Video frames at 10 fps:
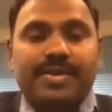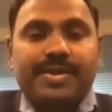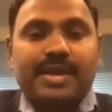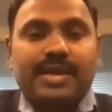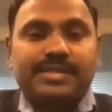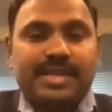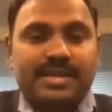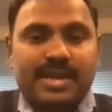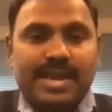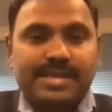Uh,
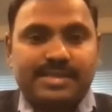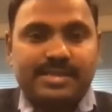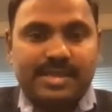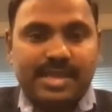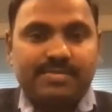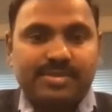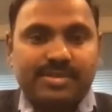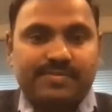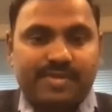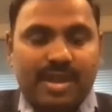centralized teams
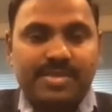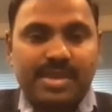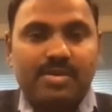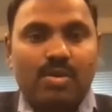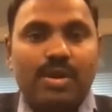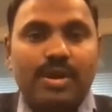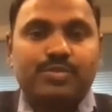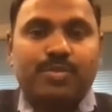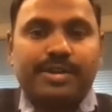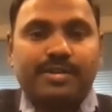from the
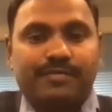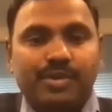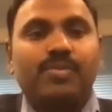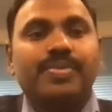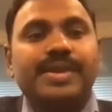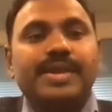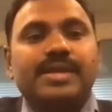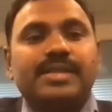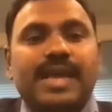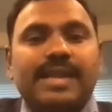owner's point of view.
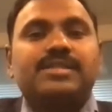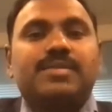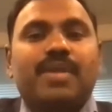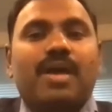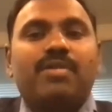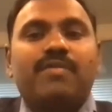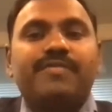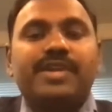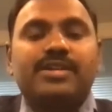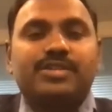That is a problem
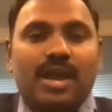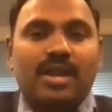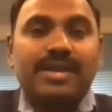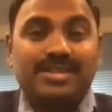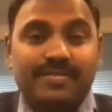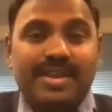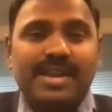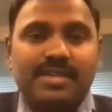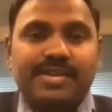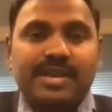we are solving. It is a very
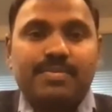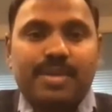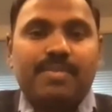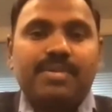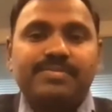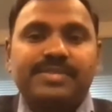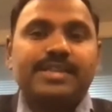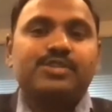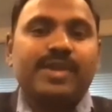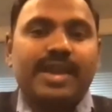difficult problem.
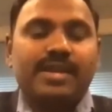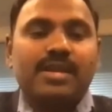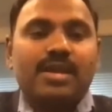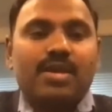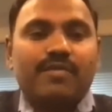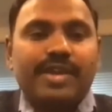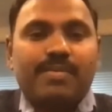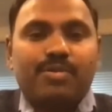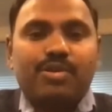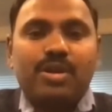That is where we
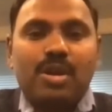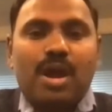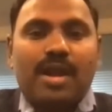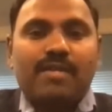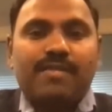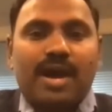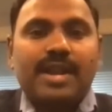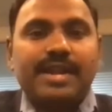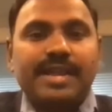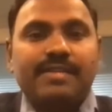have put a lot of R
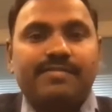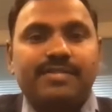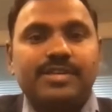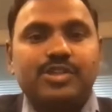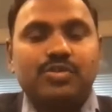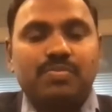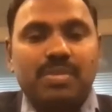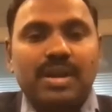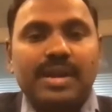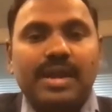and D efforts to
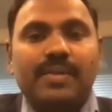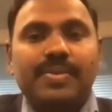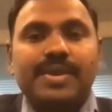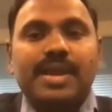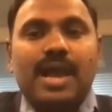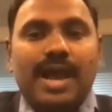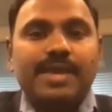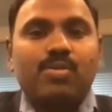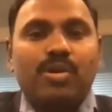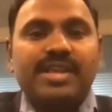build a I
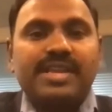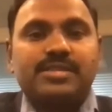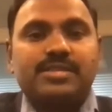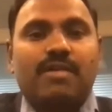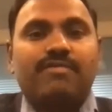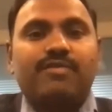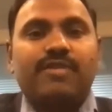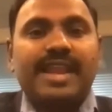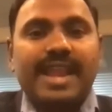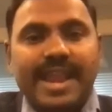O T
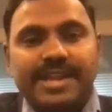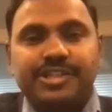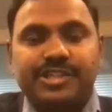software edge